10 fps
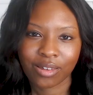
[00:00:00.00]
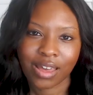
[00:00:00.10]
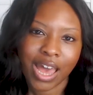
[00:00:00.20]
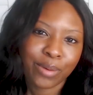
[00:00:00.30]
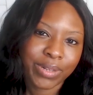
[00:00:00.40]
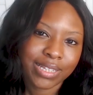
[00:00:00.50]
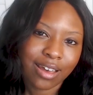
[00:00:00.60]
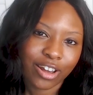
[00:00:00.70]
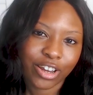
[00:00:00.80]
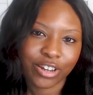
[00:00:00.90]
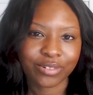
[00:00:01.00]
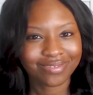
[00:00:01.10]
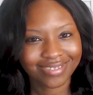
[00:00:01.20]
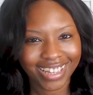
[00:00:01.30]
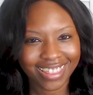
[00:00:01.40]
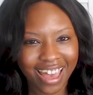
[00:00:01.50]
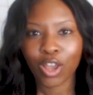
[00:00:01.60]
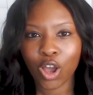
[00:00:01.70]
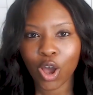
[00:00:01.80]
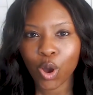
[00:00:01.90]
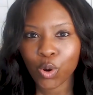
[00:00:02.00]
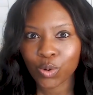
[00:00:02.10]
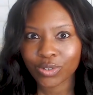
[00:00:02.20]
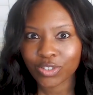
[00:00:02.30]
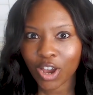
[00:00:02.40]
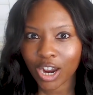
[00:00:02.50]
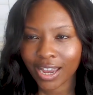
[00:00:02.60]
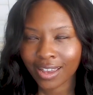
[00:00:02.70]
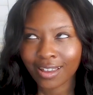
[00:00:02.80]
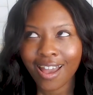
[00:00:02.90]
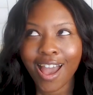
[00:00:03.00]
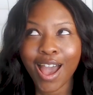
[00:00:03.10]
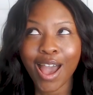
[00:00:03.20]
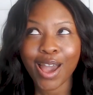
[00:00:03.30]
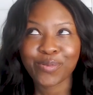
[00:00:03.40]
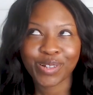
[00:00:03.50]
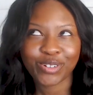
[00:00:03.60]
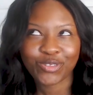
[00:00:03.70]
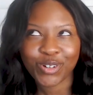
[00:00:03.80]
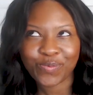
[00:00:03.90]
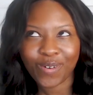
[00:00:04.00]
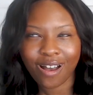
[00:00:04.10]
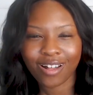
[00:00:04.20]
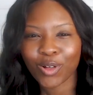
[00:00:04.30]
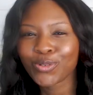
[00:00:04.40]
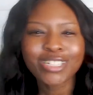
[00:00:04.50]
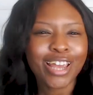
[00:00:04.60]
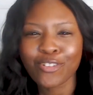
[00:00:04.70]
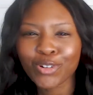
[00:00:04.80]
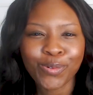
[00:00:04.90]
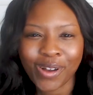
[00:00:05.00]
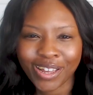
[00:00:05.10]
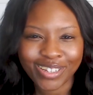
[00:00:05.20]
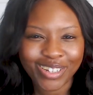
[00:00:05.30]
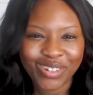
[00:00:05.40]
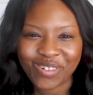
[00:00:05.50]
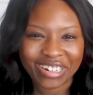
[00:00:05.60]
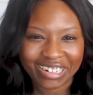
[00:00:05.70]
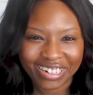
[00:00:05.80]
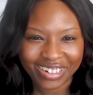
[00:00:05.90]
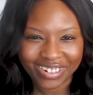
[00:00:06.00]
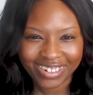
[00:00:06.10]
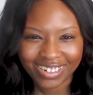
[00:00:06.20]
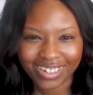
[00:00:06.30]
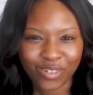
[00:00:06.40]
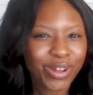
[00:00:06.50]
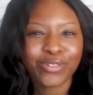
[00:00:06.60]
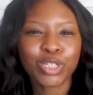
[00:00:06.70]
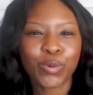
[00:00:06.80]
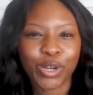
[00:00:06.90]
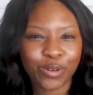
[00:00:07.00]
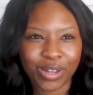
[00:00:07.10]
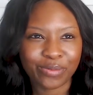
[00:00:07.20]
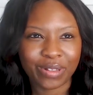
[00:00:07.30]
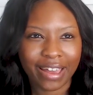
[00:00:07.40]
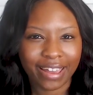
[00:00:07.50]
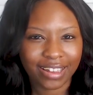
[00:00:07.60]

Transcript: I play soccer, like that. Oh, sorry. I play football. Whichever one you want to do. Whatever sport you want to play.